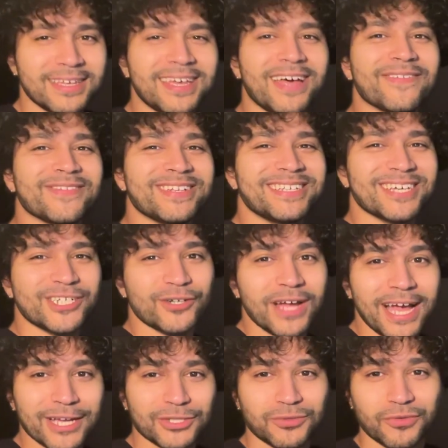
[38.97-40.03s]
I haven't done an
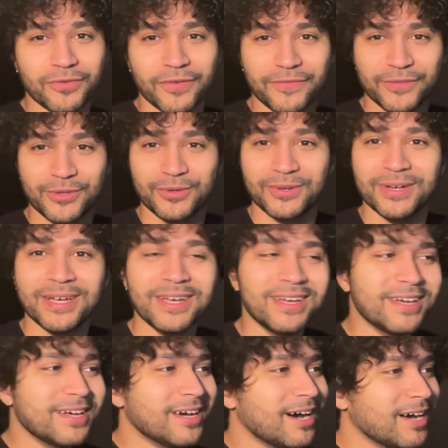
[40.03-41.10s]
actual review
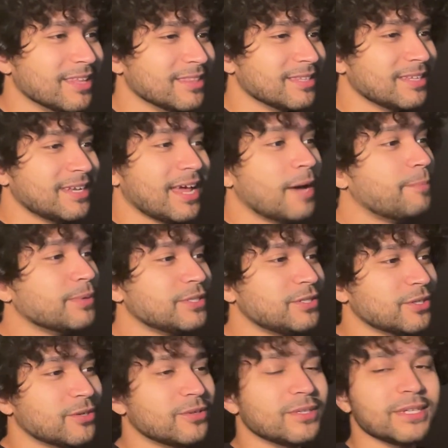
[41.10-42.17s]
on an
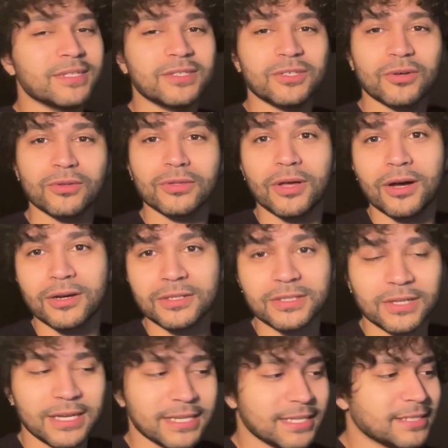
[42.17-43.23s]
episode in so long,
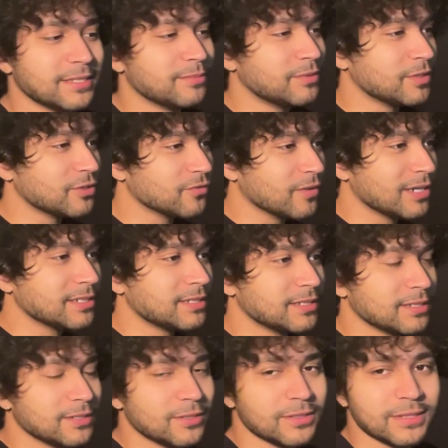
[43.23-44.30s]
so I guess I'm just
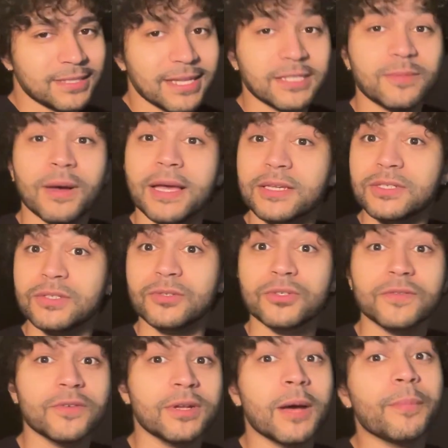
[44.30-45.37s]
rusty. That's my excuse
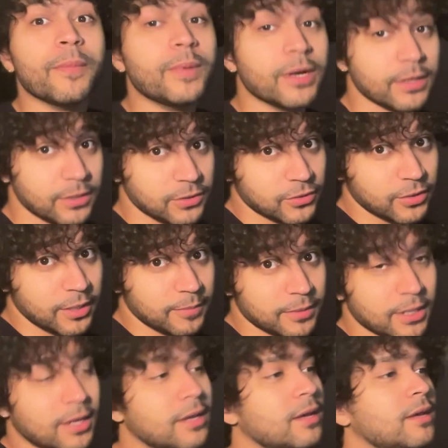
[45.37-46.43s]
for not preparing a script.
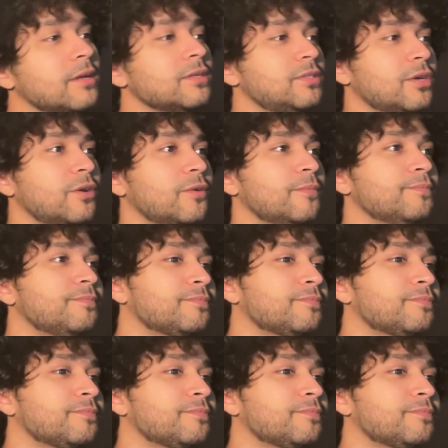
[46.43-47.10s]
So